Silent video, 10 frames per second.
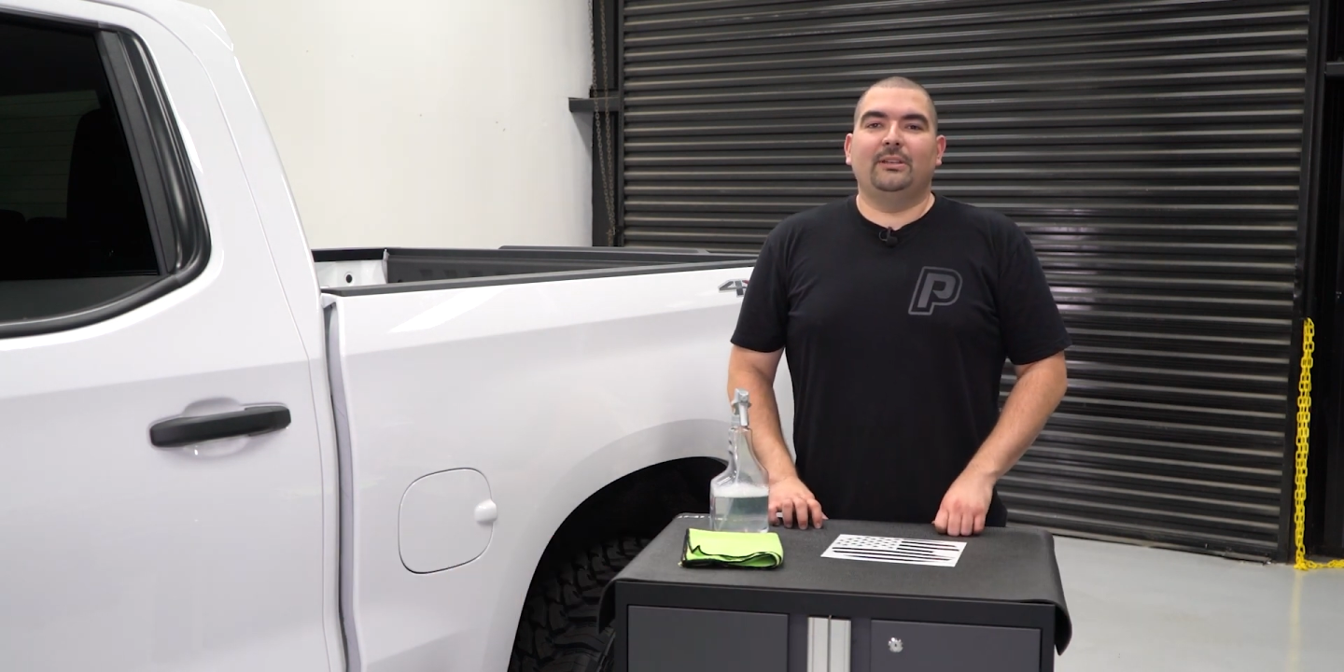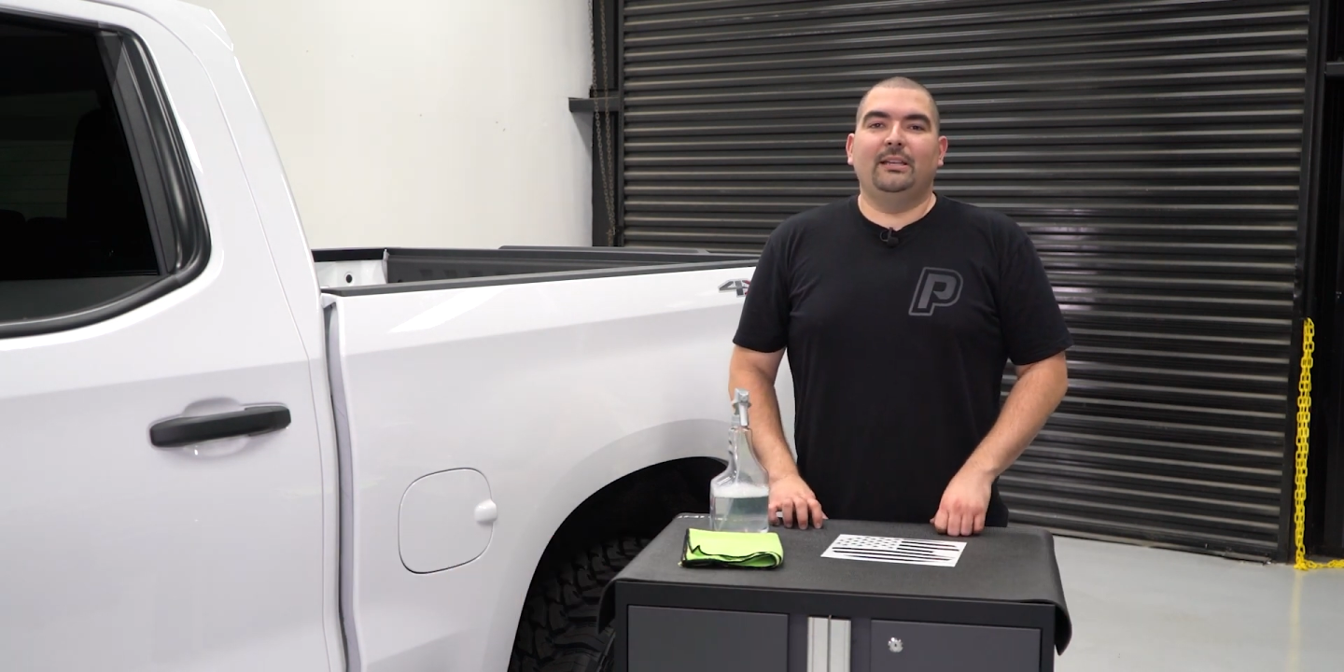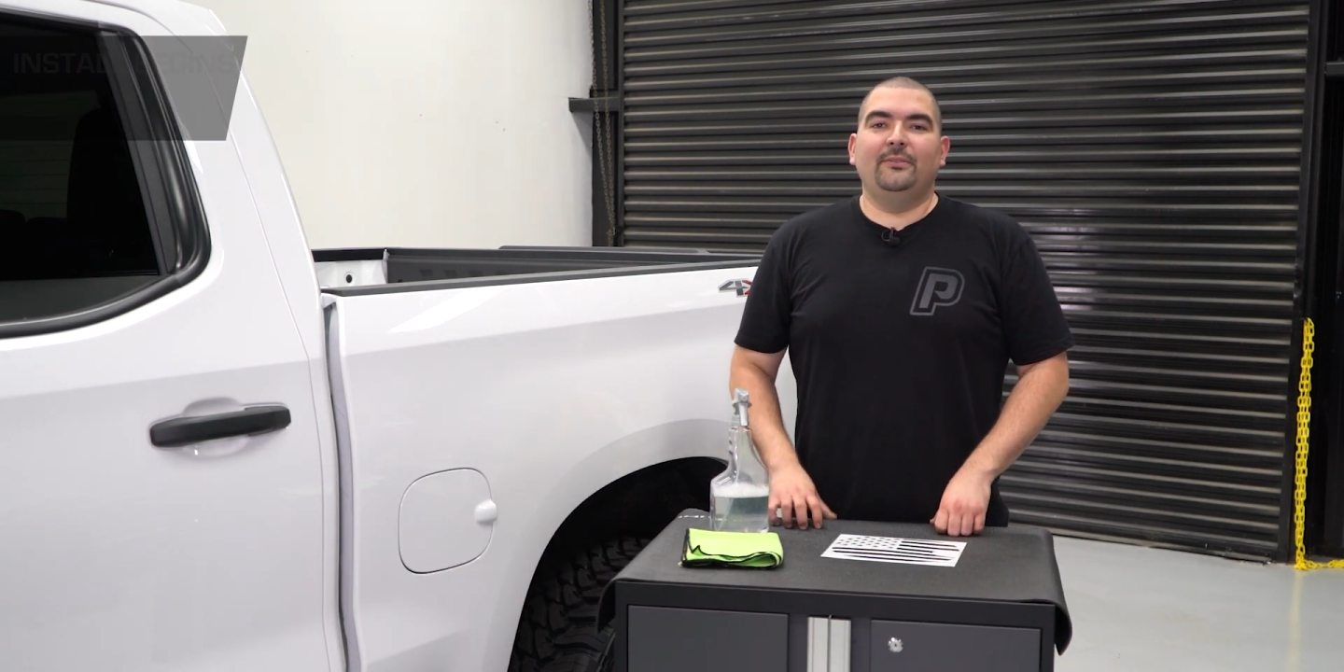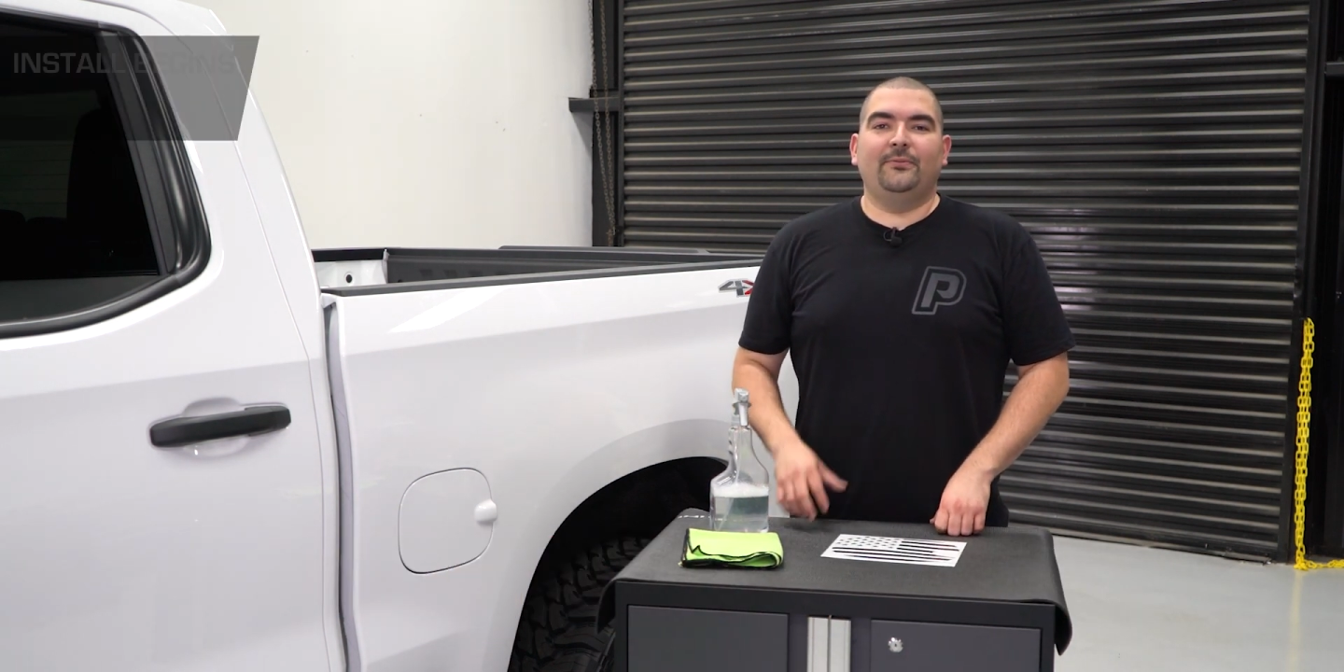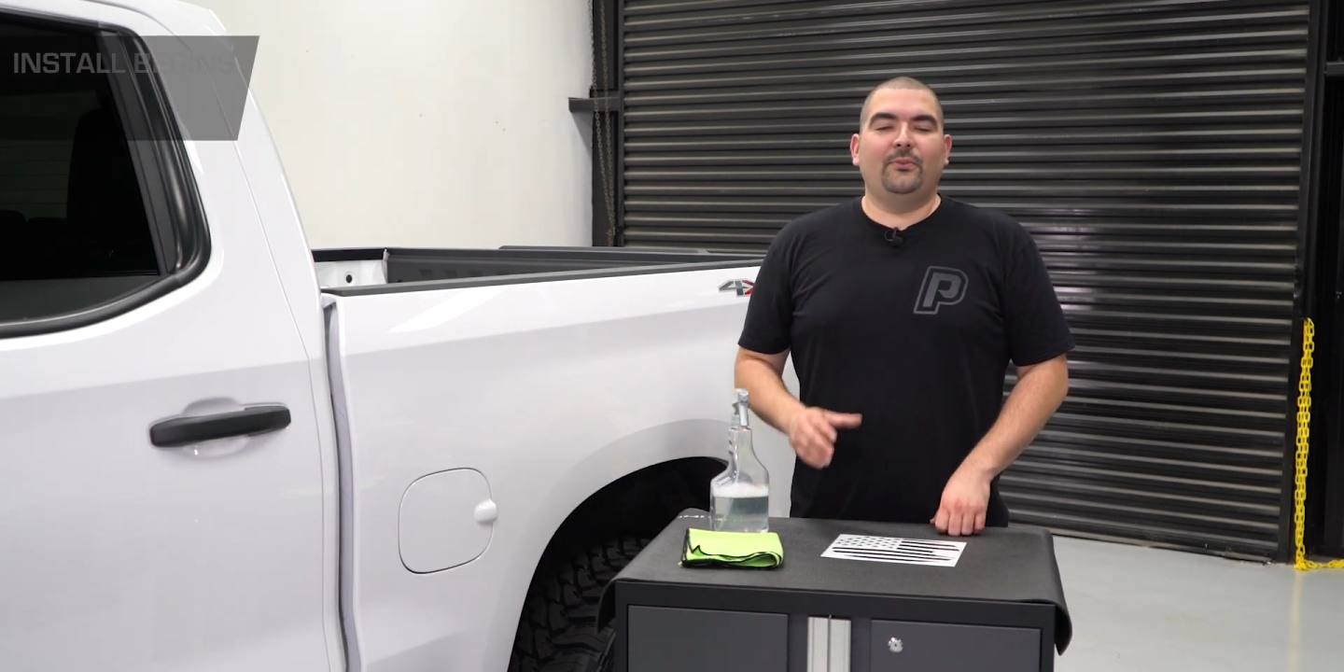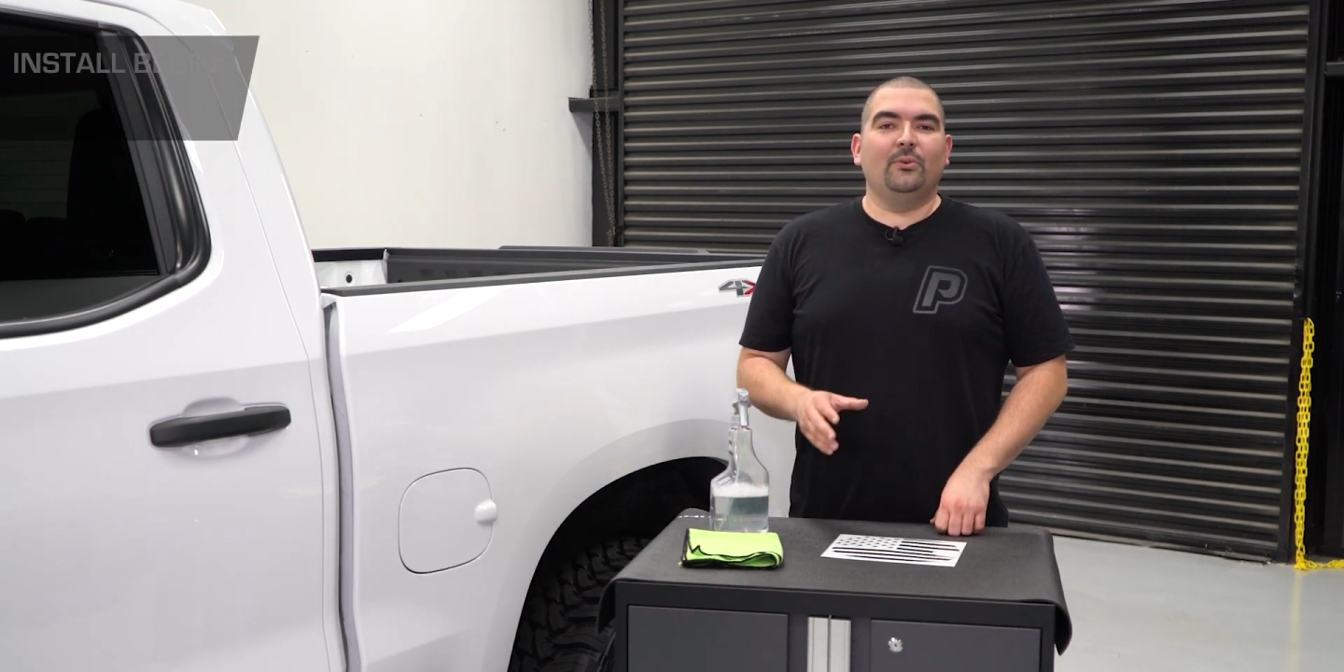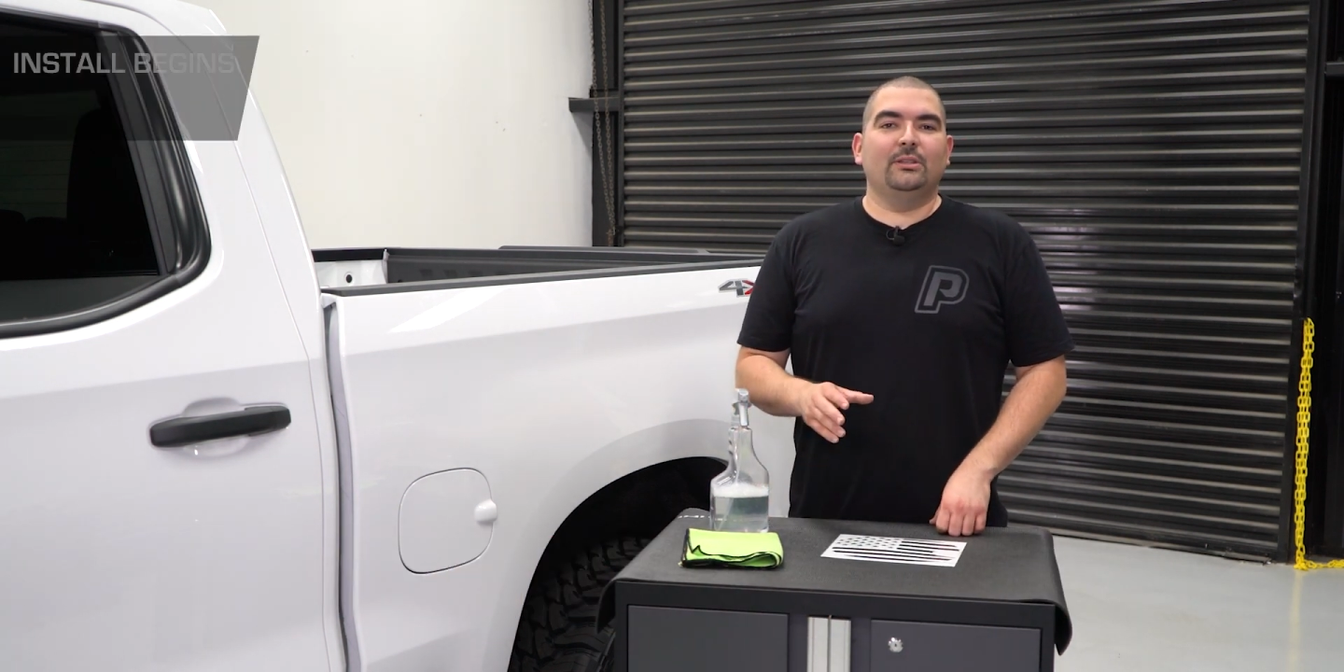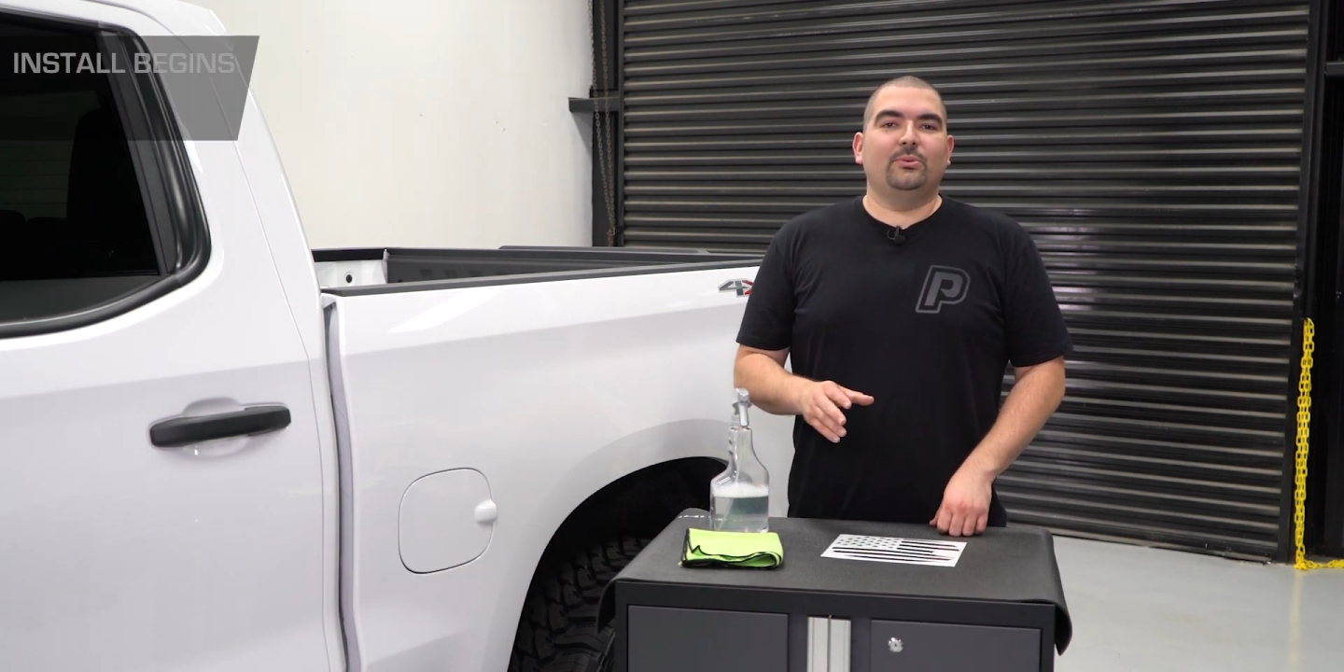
kit for the